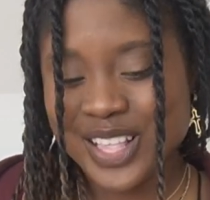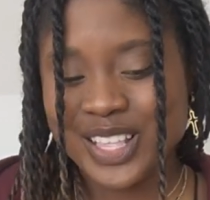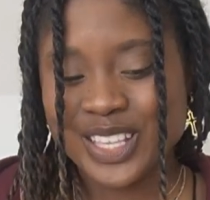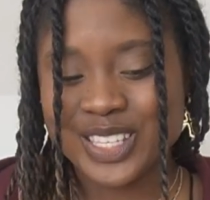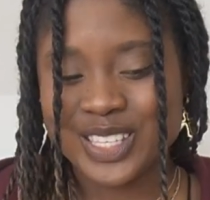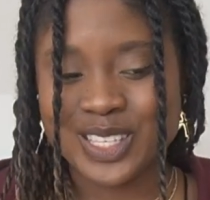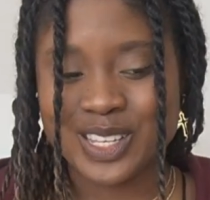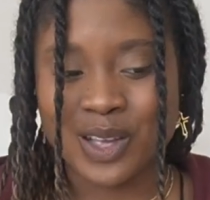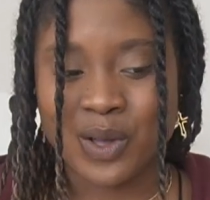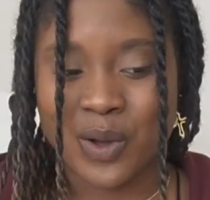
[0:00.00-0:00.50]

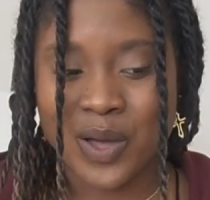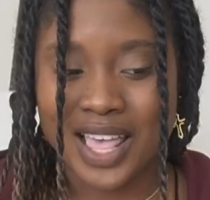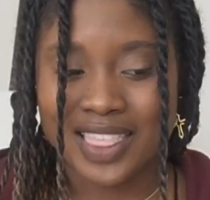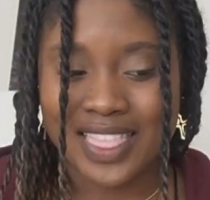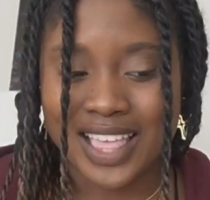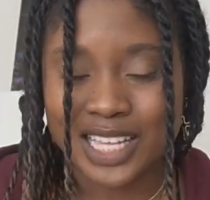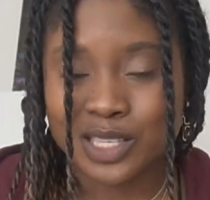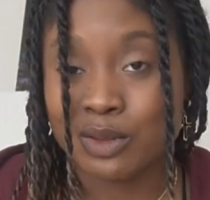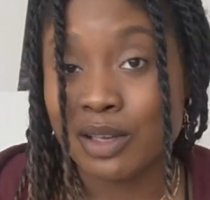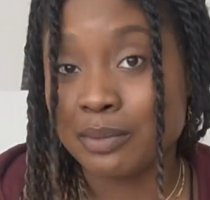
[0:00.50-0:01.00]
So,
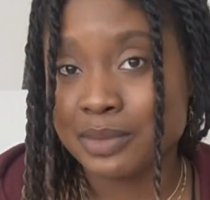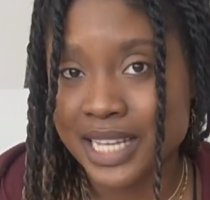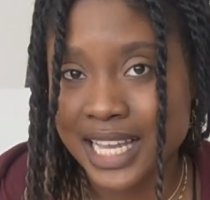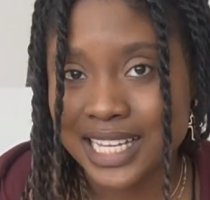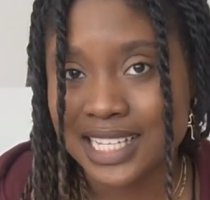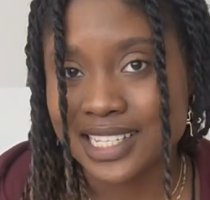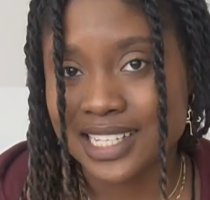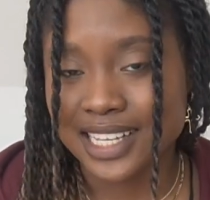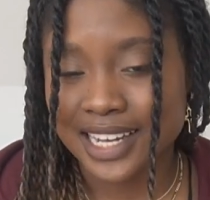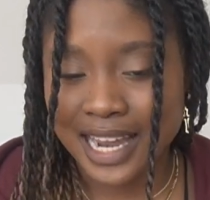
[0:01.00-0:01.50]
and that's why I'm
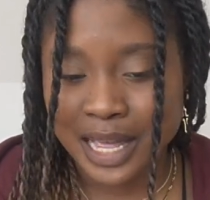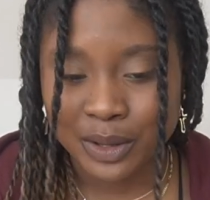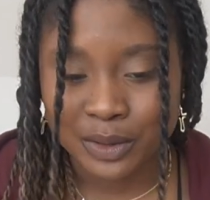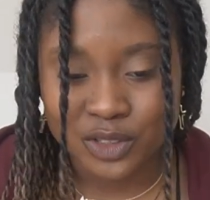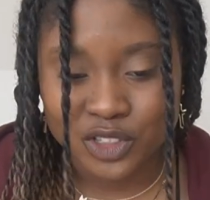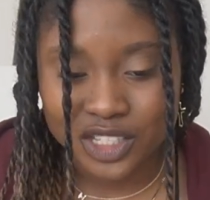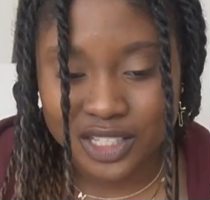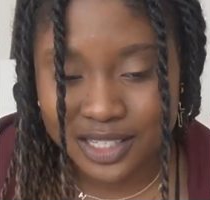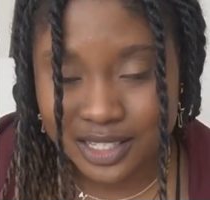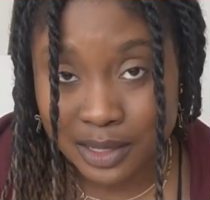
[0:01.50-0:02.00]
testing it
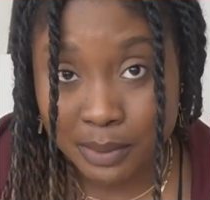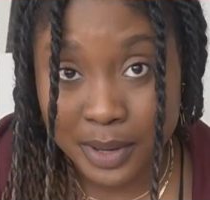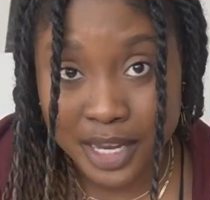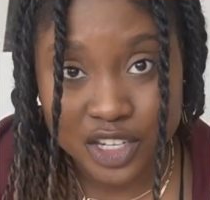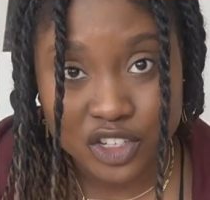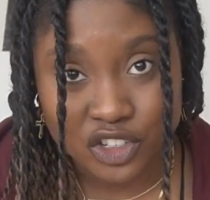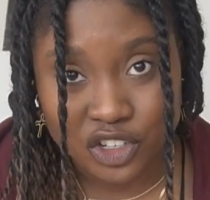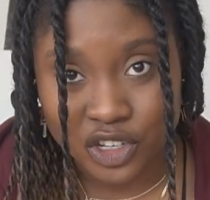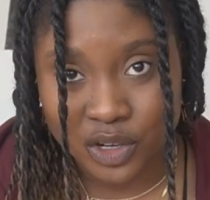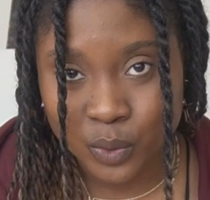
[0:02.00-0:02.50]
out, just to
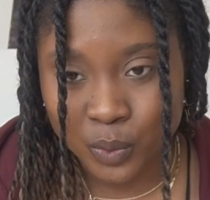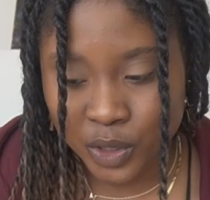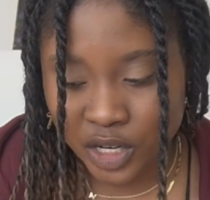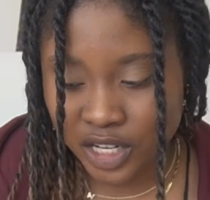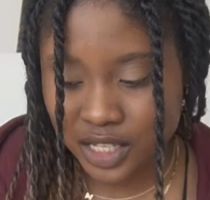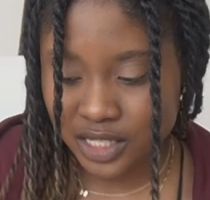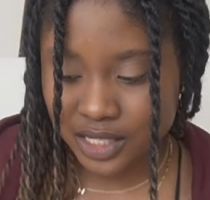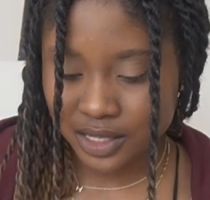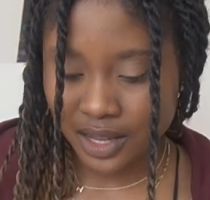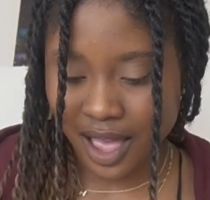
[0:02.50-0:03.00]
make sure it
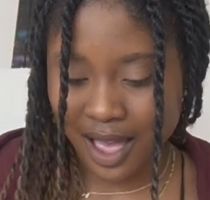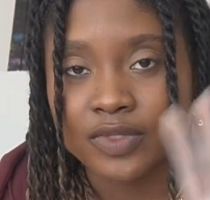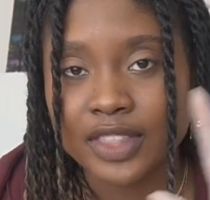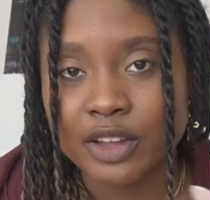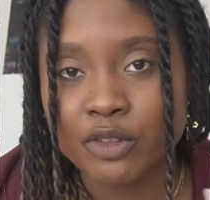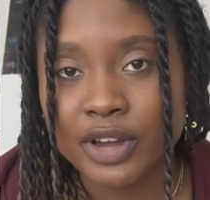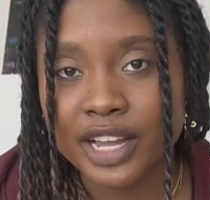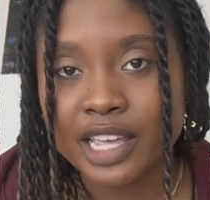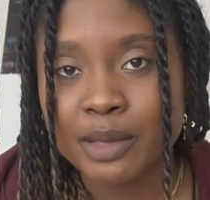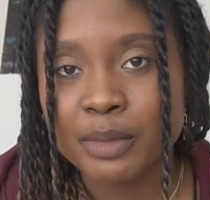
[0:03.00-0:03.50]
works.
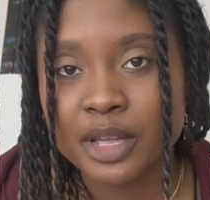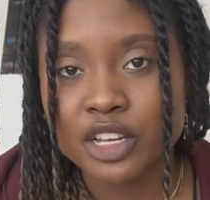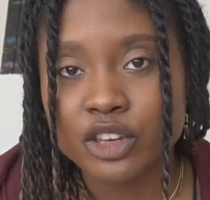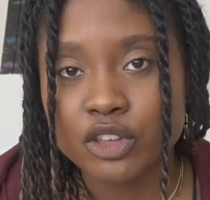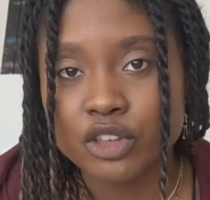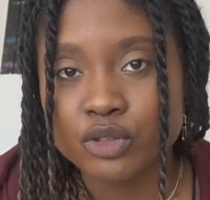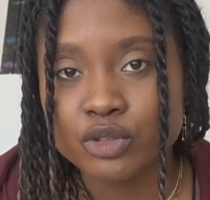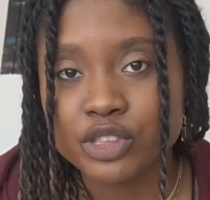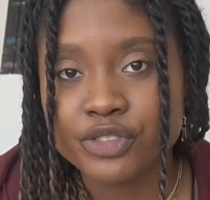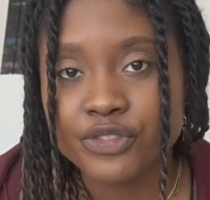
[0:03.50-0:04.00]
They recommend
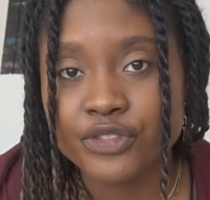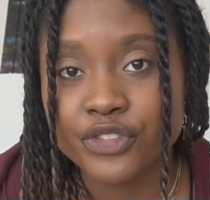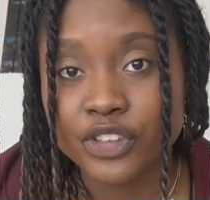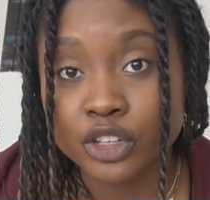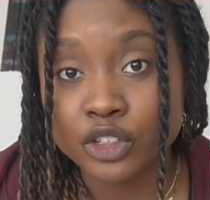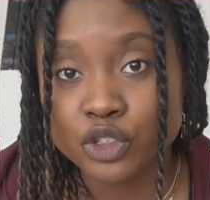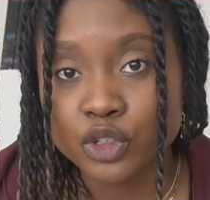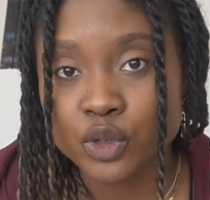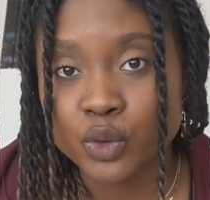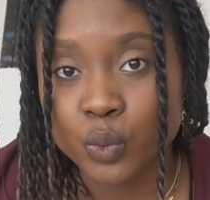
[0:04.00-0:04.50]
you use
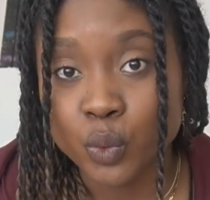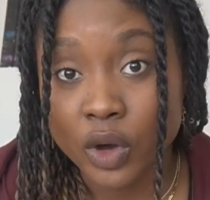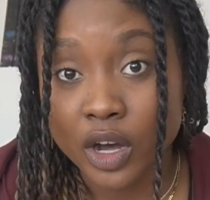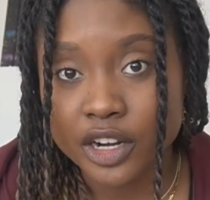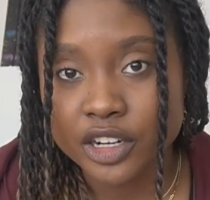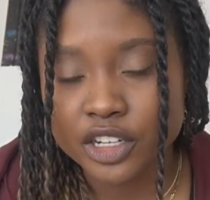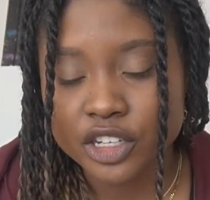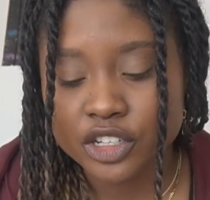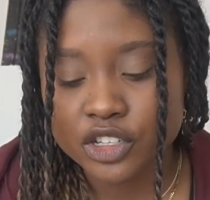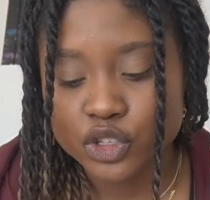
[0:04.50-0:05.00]
filtered
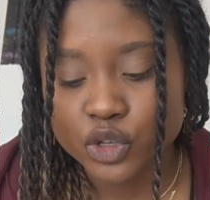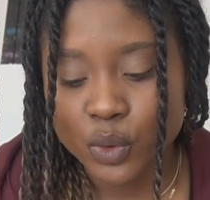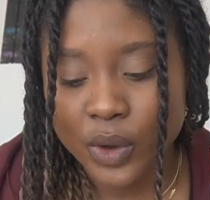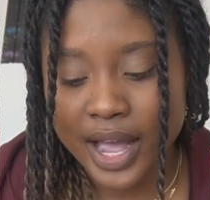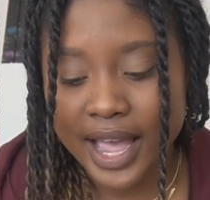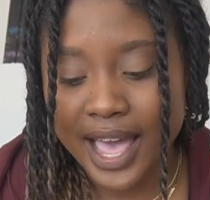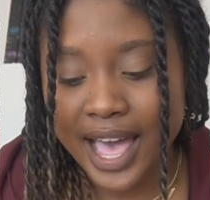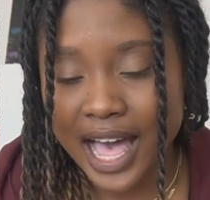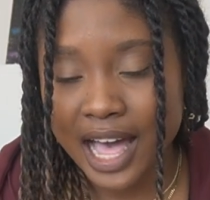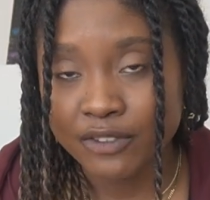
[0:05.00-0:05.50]
water. So
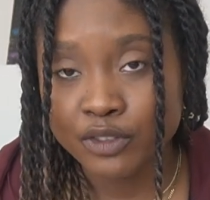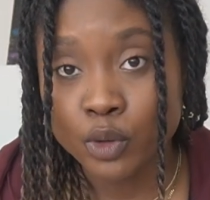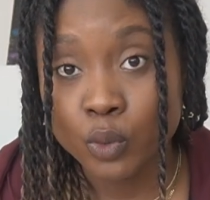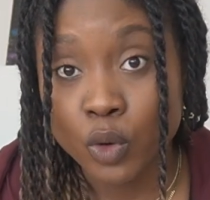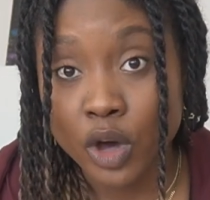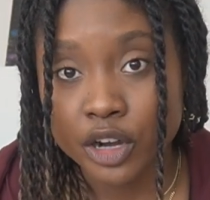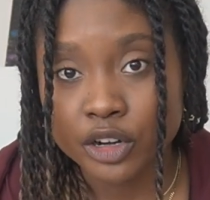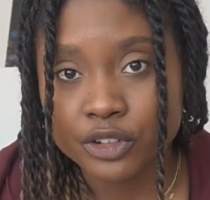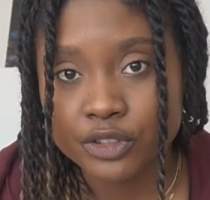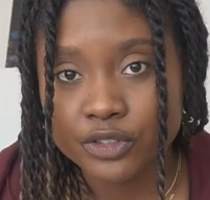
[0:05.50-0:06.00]
I have a
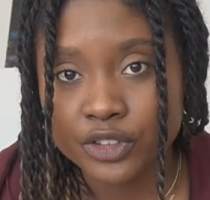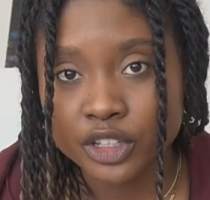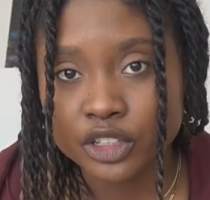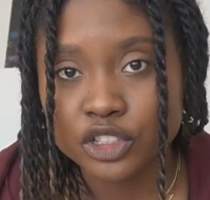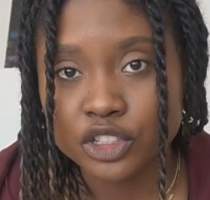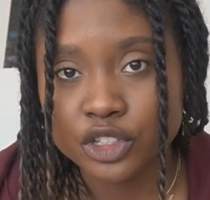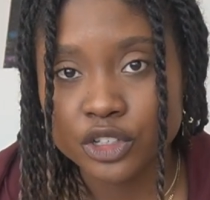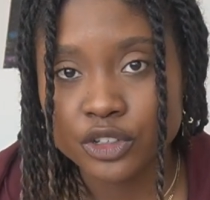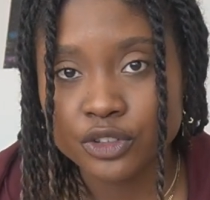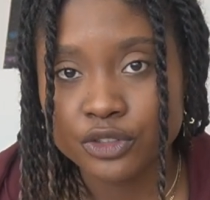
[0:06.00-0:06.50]
water
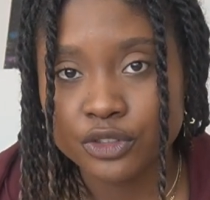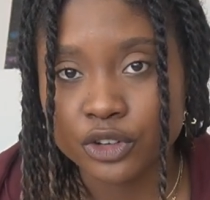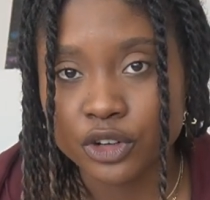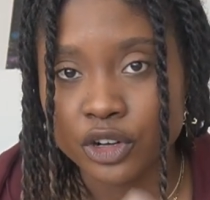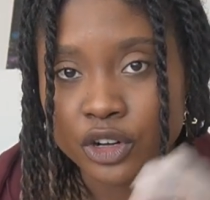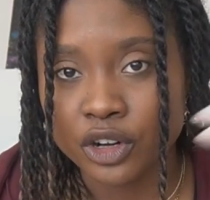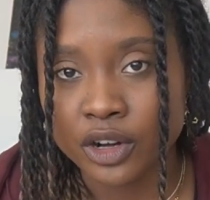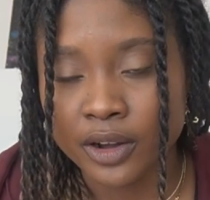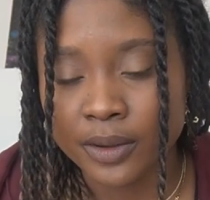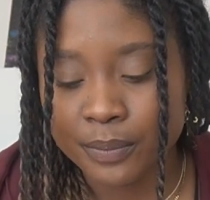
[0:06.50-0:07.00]
filter
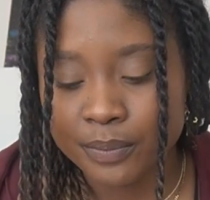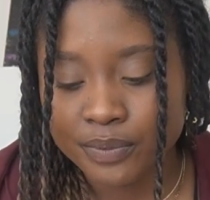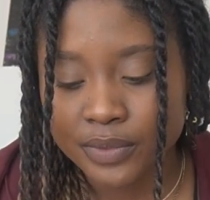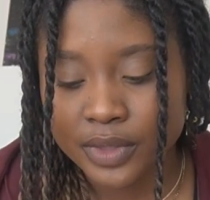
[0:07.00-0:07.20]
for